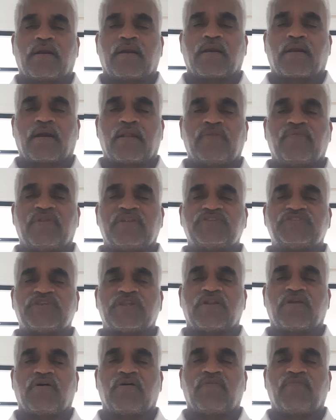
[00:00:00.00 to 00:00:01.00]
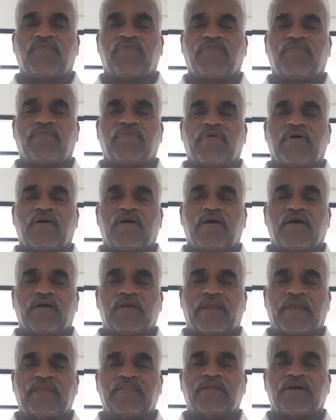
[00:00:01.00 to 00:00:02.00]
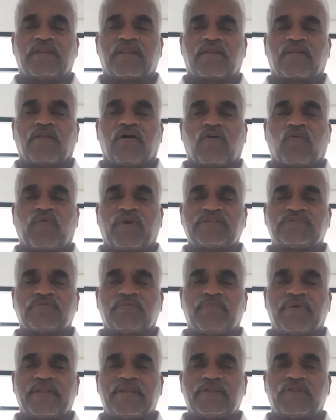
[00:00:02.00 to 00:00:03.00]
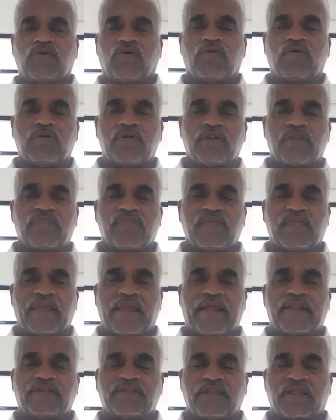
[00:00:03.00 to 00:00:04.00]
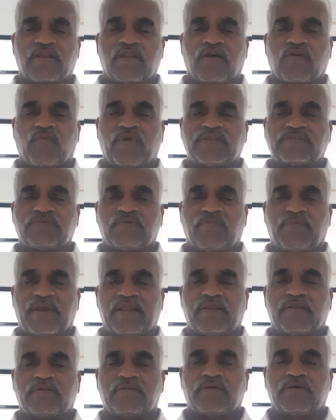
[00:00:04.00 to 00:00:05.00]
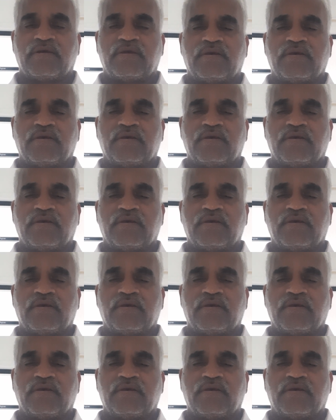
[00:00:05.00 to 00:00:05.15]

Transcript: convention of either clockwise moment or the anti-clockwise moment.